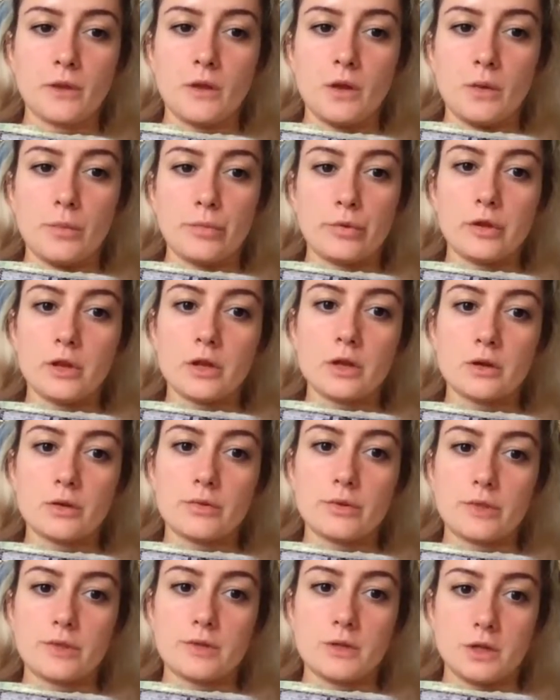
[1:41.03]

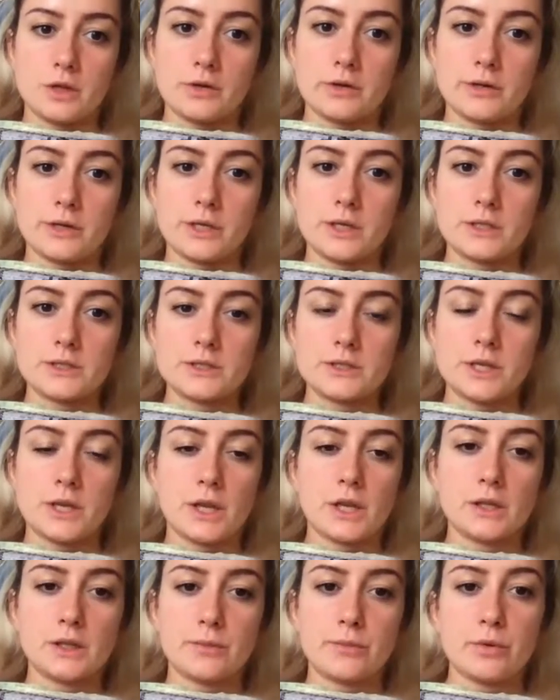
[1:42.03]
political theory,
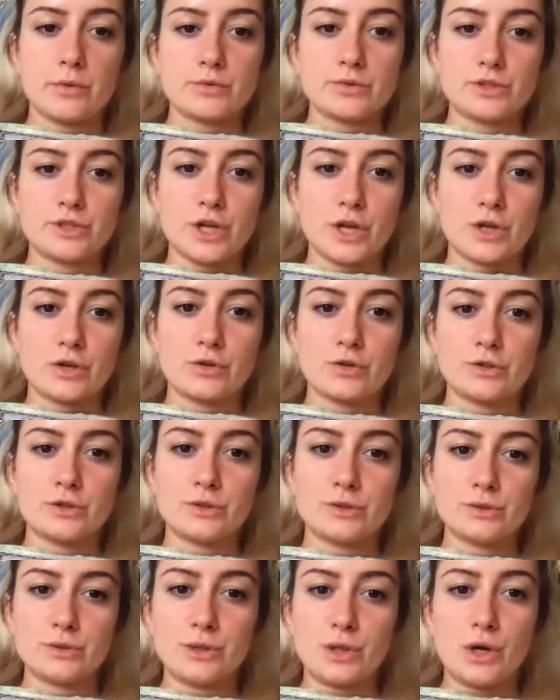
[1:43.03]
studying the most
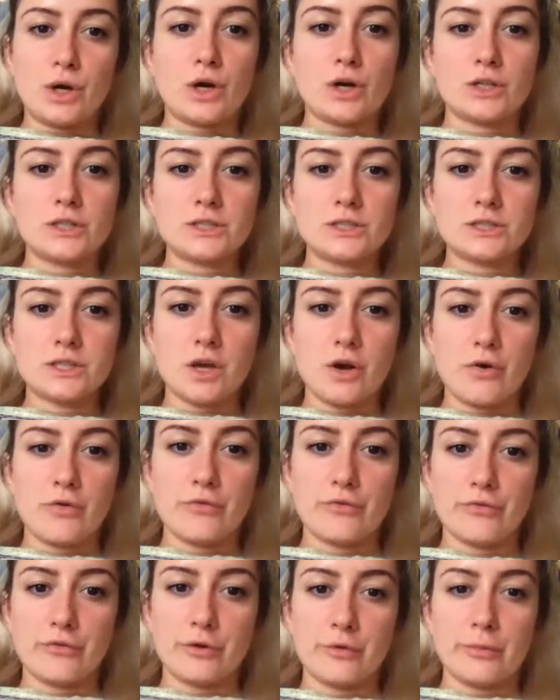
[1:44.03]
general laws
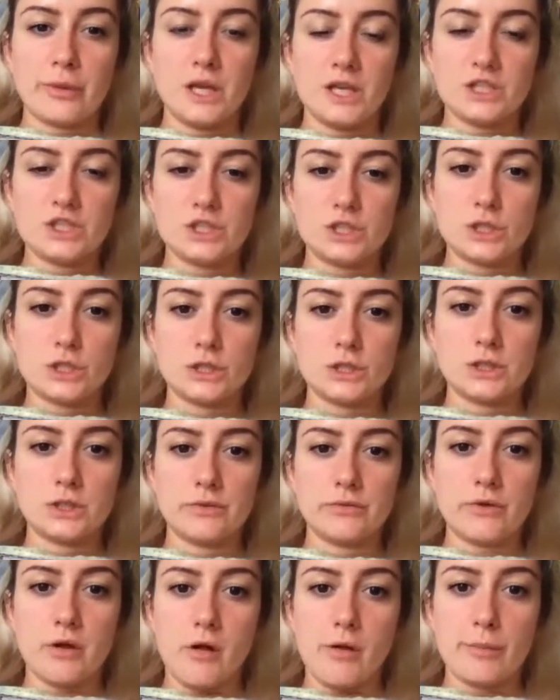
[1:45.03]
of formation,
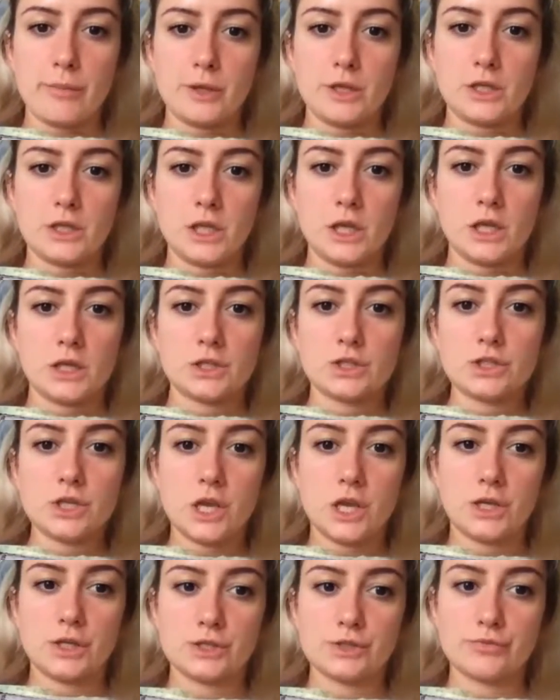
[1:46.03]
development, and
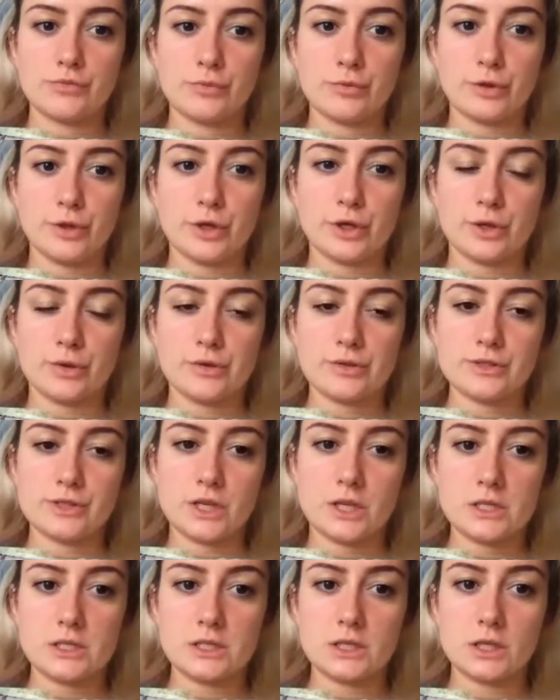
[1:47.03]
change of political
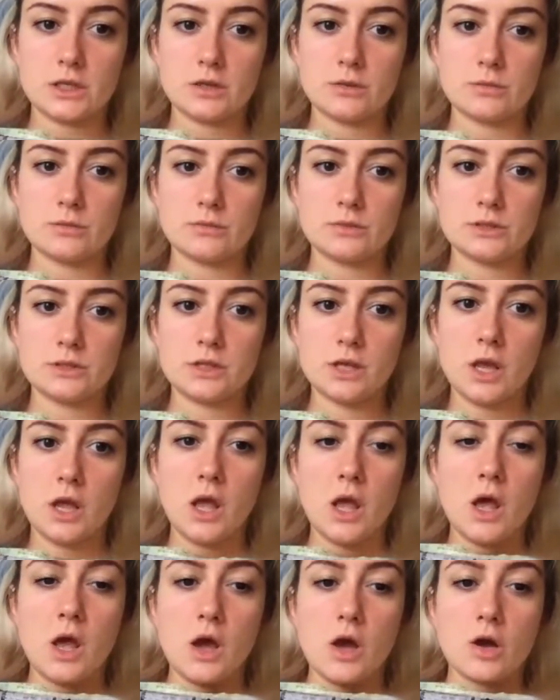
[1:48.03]
systems,
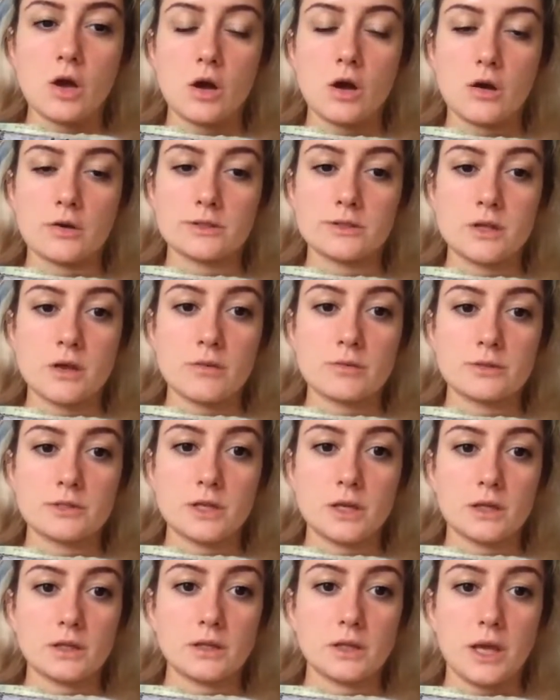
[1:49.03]
concepts,
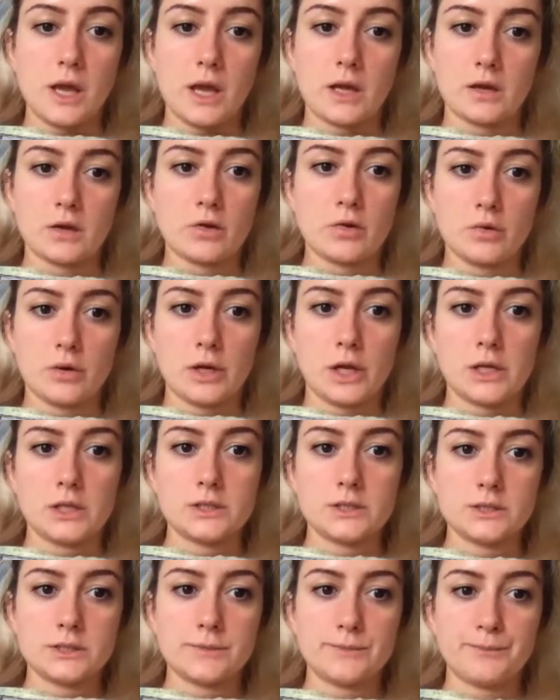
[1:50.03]
and
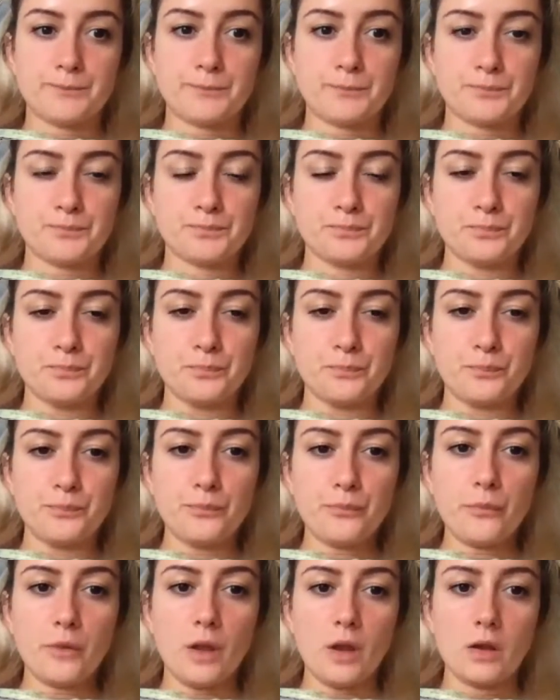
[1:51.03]
categories.
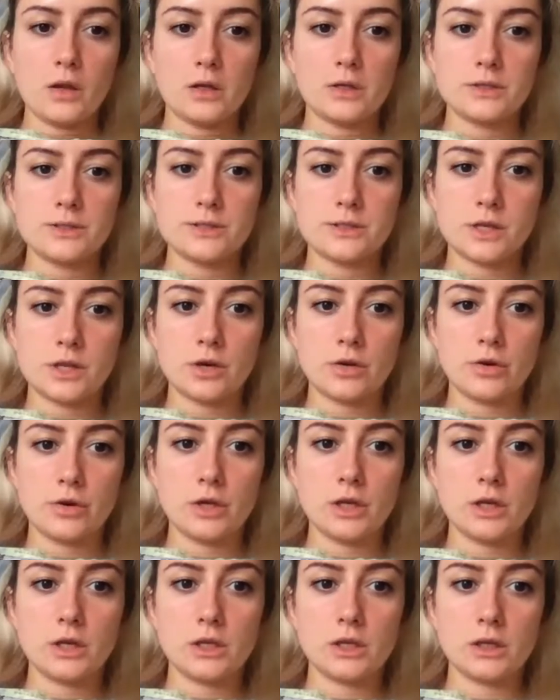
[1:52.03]

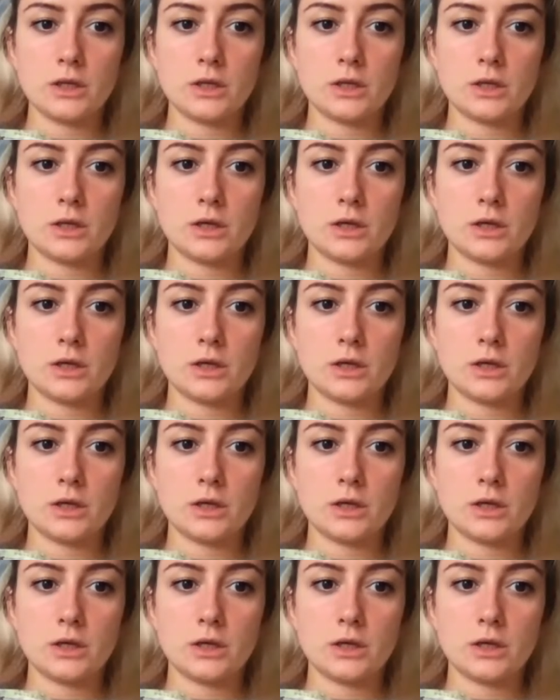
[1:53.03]
Considering